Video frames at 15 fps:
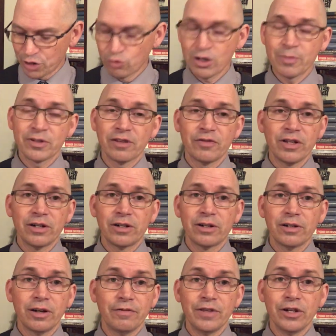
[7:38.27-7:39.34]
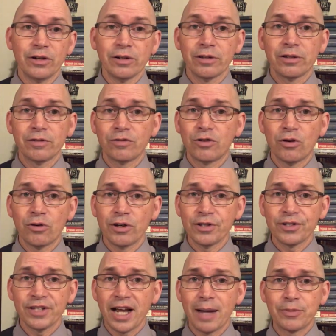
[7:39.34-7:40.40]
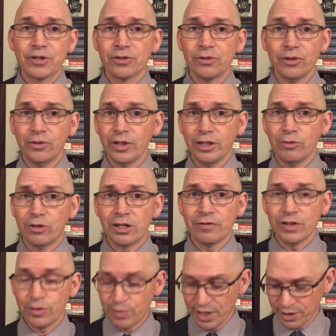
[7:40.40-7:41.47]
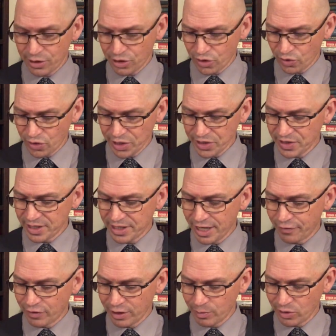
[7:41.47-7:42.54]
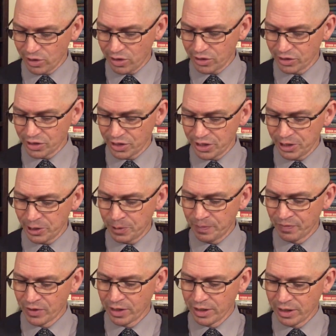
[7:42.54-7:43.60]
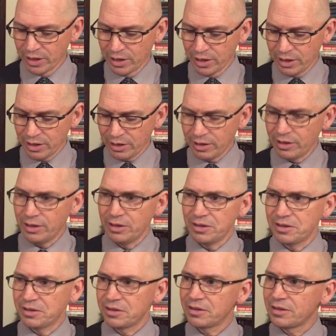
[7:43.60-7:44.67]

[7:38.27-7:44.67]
Worms of the of the Earth, of course, absolutely one of his best stories. That definitely belongs in here. Uh,